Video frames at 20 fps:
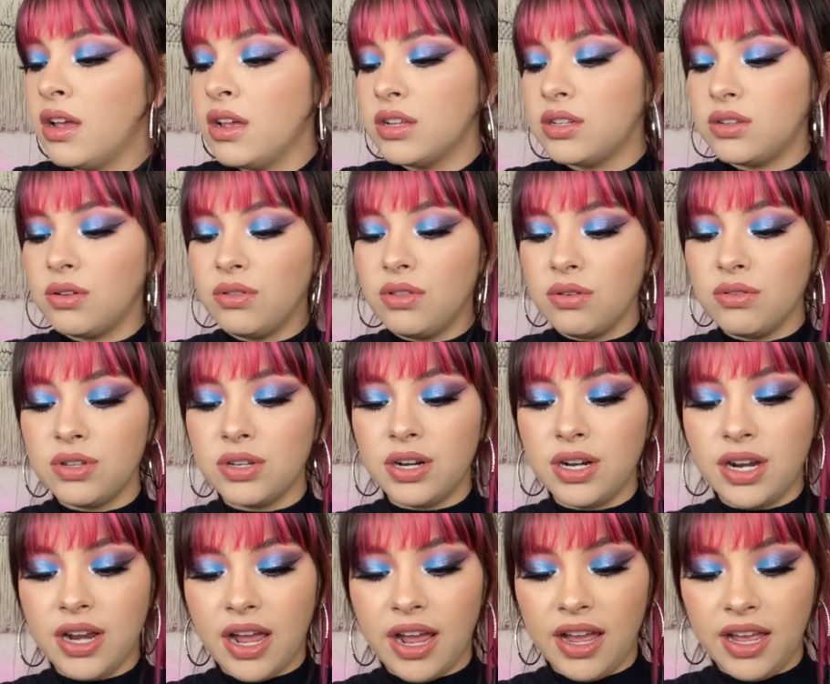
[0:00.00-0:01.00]
So those are
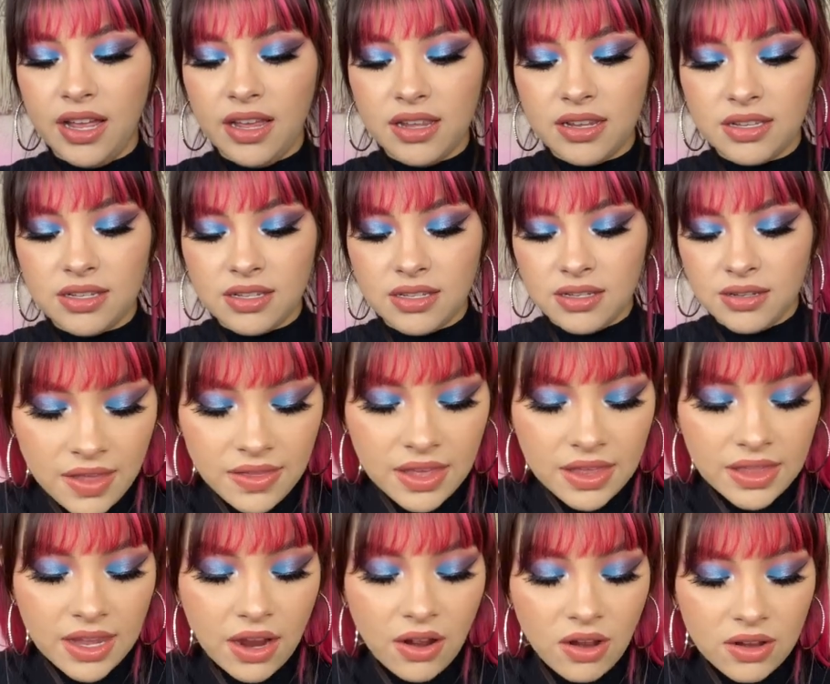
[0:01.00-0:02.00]
nice. And then
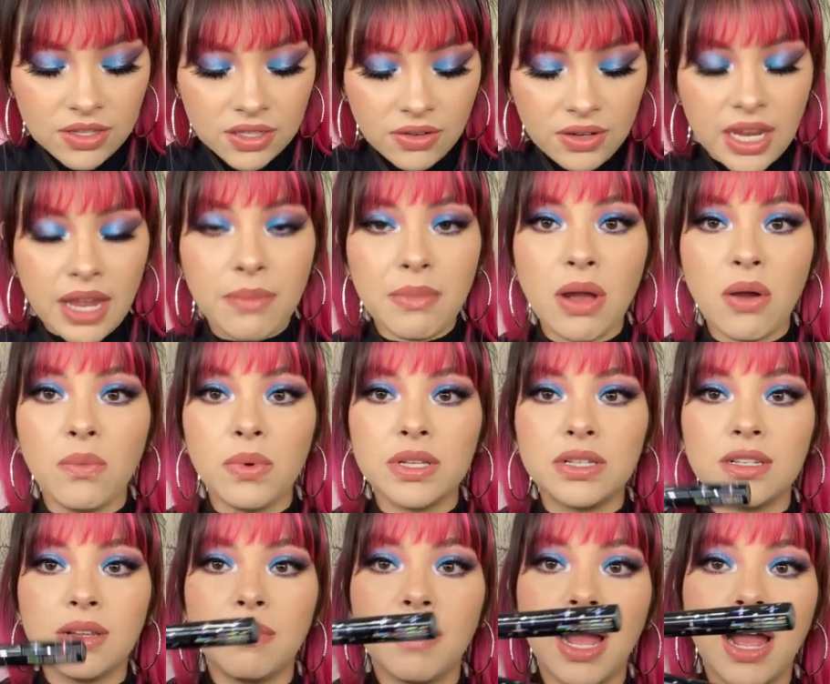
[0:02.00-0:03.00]
they also came out with
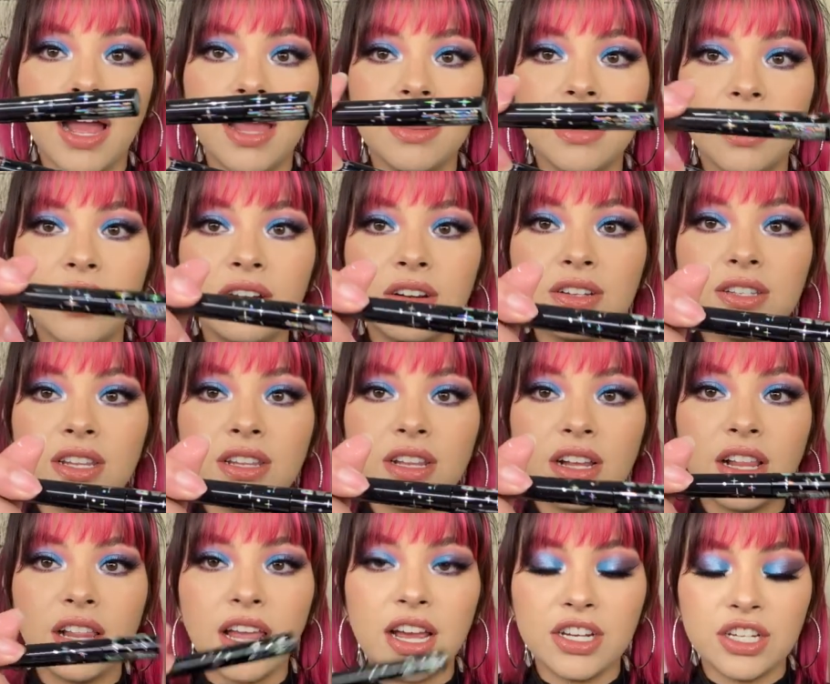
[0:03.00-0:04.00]
some eyeliners in the
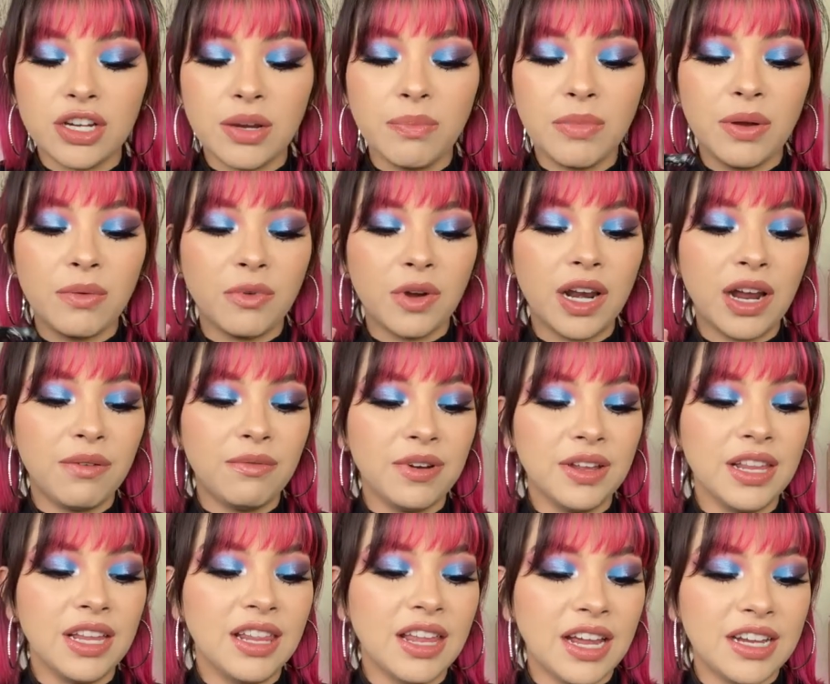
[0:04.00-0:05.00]
collection, but what I
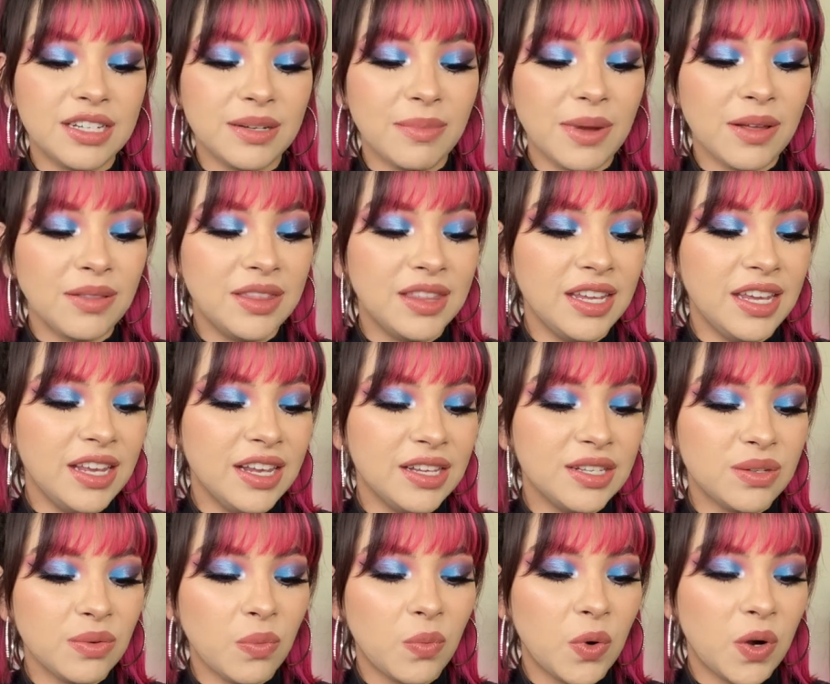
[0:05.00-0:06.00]
really liked about
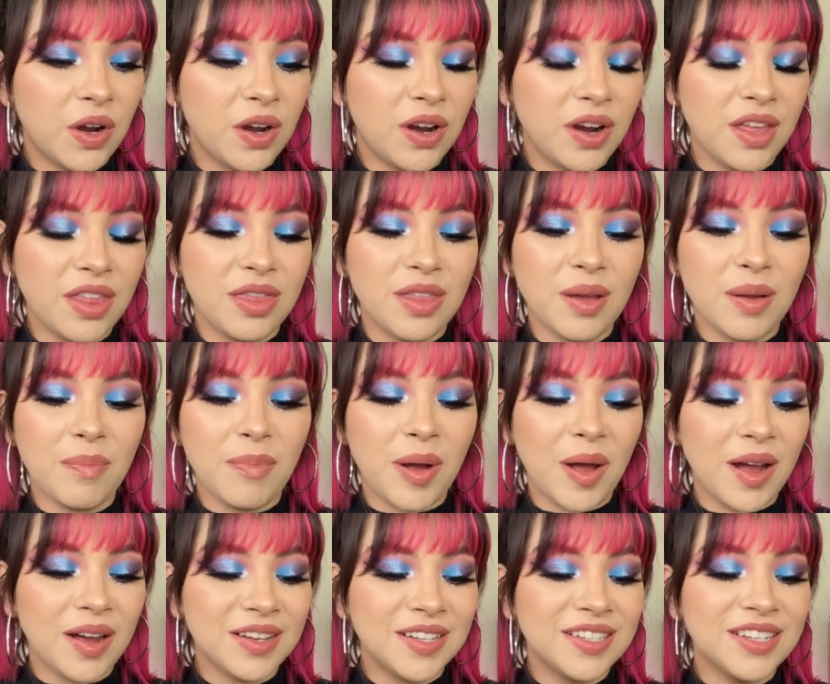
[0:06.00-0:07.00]
these were the
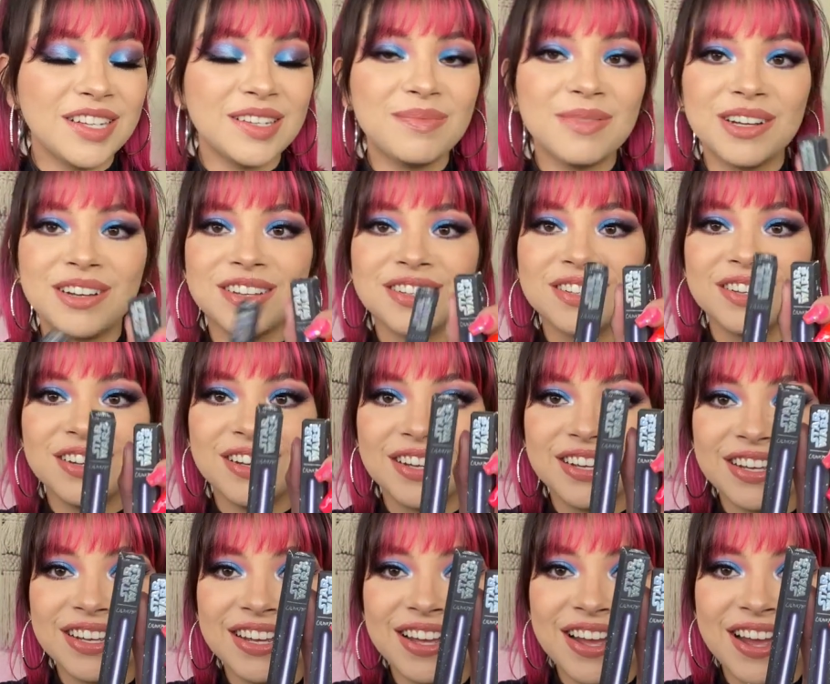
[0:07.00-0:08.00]
boxes because
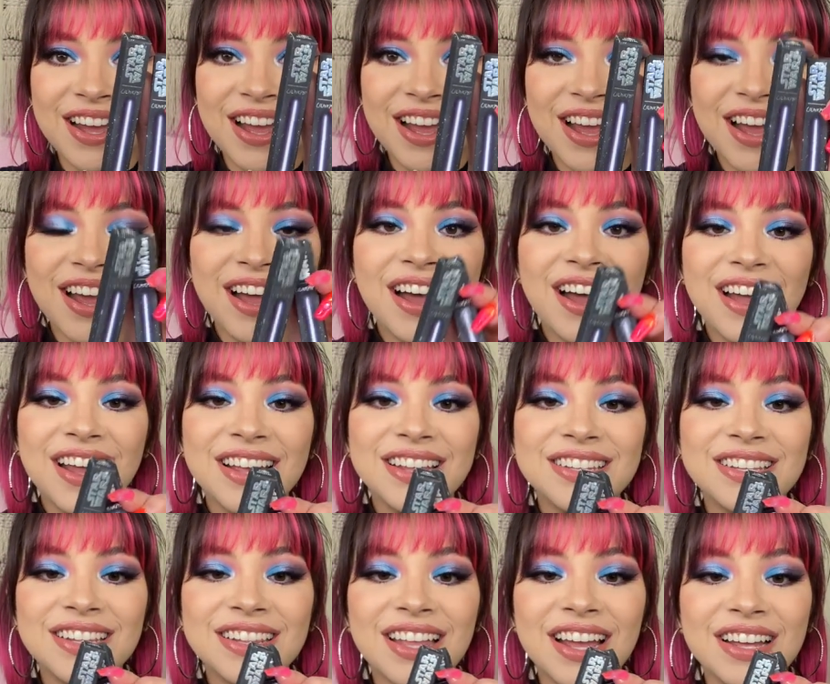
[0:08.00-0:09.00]
look,
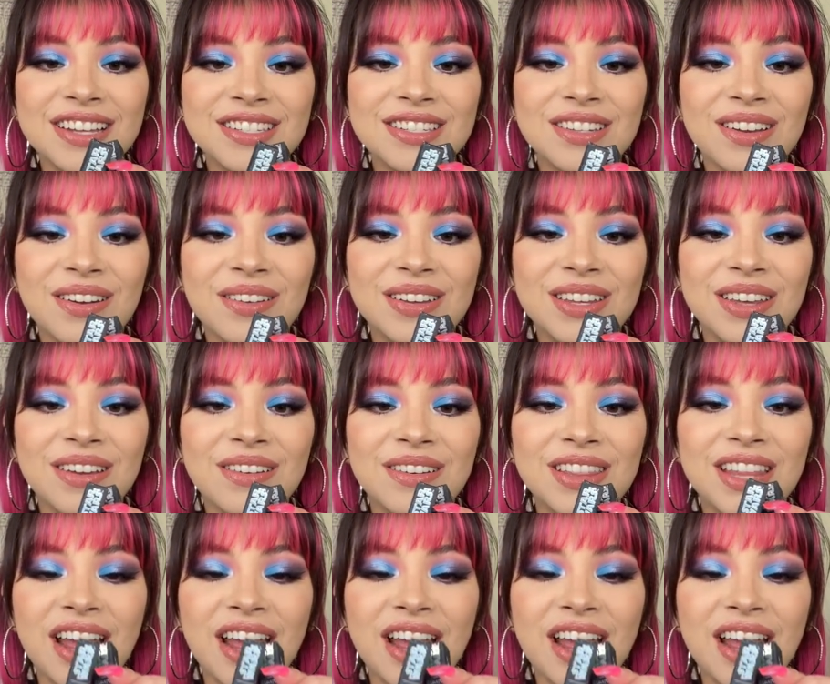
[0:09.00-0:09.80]
isn't that so cute?